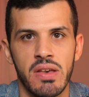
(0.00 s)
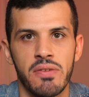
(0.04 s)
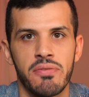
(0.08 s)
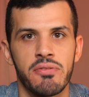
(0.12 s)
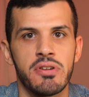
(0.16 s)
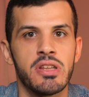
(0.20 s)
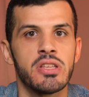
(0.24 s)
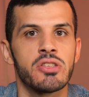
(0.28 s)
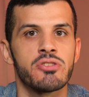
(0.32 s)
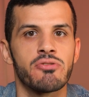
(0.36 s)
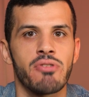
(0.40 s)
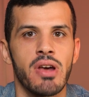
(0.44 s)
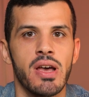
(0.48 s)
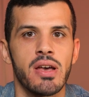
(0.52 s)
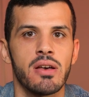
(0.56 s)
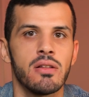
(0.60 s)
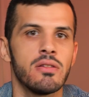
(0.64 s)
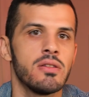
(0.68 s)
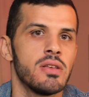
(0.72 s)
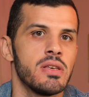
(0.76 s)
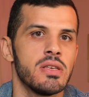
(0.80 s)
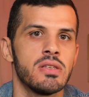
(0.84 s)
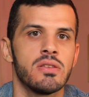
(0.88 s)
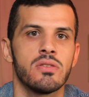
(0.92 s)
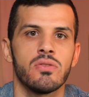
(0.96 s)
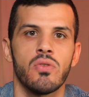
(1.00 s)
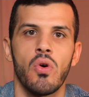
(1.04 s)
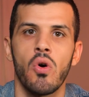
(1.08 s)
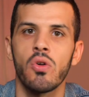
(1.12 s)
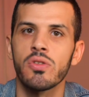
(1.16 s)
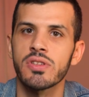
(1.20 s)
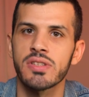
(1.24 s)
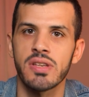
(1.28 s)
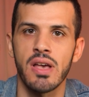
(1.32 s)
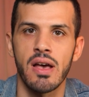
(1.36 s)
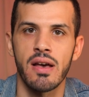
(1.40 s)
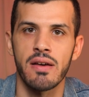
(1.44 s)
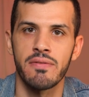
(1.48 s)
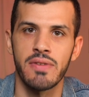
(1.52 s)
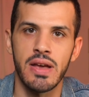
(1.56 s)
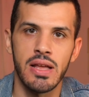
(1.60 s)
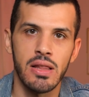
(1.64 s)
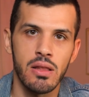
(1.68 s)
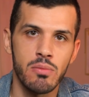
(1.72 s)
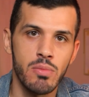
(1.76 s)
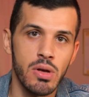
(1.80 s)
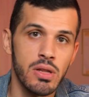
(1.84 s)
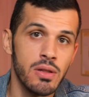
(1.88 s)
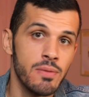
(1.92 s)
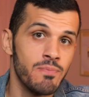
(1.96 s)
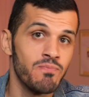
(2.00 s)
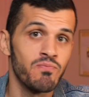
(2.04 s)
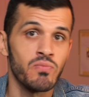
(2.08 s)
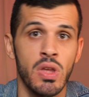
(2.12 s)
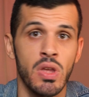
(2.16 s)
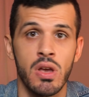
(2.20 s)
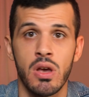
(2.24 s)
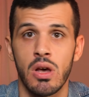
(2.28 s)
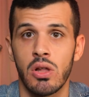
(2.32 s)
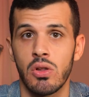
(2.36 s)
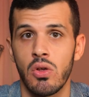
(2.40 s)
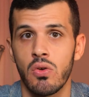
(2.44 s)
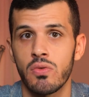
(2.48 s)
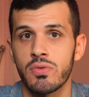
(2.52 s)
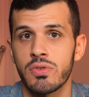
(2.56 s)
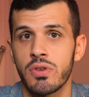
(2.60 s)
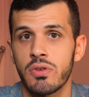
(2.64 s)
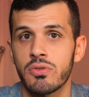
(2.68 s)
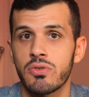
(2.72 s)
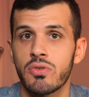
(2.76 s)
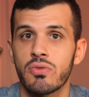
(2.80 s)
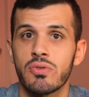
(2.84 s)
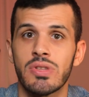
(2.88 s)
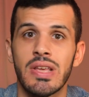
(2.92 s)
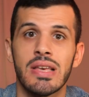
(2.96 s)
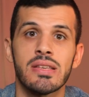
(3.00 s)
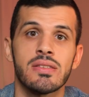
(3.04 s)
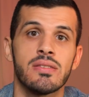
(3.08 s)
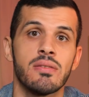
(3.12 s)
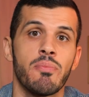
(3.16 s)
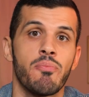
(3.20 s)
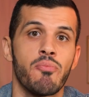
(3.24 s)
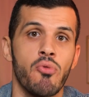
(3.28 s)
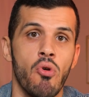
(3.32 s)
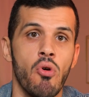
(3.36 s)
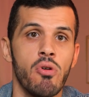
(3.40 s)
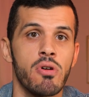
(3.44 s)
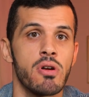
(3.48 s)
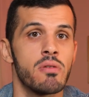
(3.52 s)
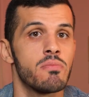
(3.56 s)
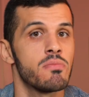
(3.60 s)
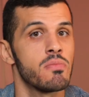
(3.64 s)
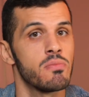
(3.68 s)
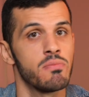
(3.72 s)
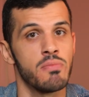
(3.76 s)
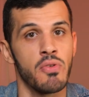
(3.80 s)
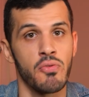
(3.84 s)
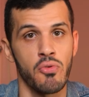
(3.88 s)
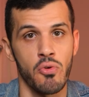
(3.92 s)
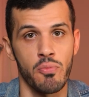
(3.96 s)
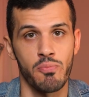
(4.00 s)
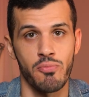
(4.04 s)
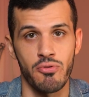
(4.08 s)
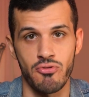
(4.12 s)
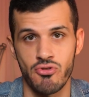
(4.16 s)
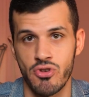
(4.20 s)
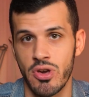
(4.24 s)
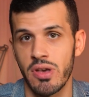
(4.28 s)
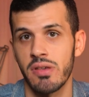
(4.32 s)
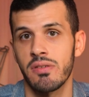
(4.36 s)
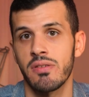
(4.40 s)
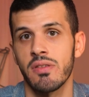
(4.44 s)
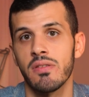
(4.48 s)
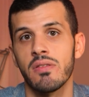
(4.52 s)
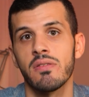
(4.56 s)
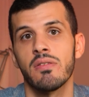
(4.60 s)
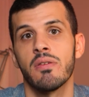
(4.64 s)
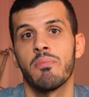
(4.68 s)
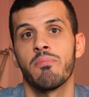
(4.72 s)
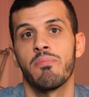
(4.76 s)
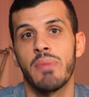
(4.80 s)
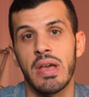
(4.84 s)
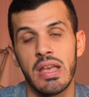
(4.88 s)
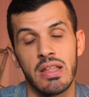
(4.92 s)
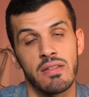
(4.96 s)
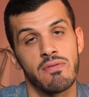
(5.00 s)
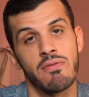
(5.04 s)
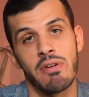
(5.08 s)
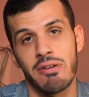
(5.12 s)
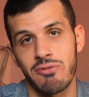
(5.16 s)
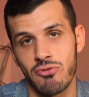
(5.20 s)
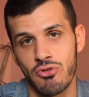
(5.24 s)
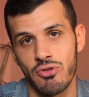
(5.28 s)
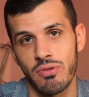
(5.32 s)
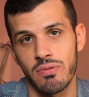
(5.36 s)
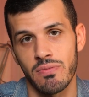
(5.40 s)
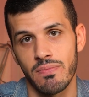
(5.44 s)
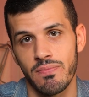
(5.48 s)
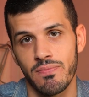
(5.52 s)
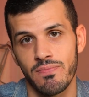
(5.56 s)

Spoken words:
A free trial is also available, allows you to test the program before purchasing the paid version.